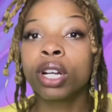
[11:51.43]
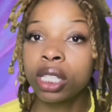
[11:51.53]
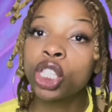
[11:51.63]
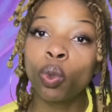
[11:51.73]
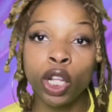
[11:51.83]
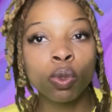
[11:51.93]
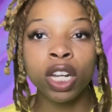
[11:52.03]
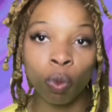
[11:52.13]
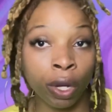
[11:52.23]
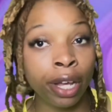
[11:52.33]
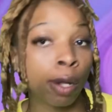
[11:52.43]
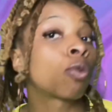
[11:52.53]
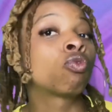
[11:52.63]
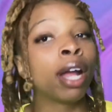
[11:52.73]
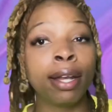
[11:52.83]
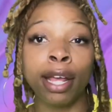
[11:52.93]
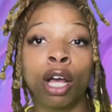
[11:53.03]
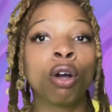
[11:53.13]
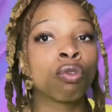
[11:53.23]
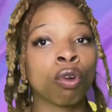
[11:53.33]
to 2021, right
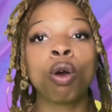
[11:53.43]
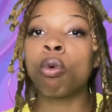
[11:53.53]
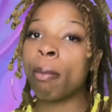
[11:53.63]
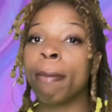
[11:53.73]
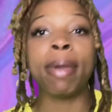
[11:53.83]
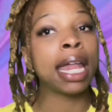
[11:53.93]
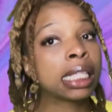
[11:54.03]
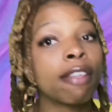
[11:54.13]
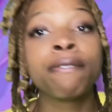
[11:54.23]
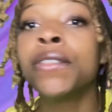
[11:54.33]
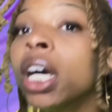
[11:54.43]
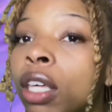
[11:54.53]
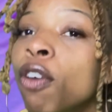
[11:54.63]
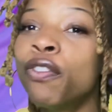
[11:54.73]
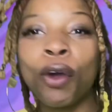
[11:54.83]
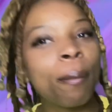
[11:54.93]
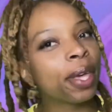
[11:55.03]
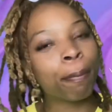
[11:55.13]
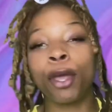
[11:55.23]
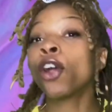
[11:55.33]
now, grown woman, daddy, you feel me,
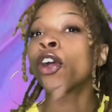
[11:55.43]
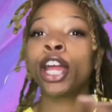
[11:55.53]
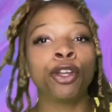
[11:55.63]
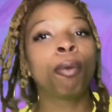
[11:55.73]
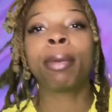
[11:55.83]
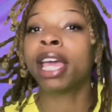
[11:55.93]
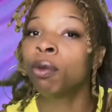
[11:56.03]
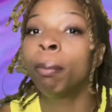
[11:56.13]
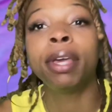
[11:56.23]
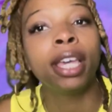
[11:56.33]
period, new man, new me,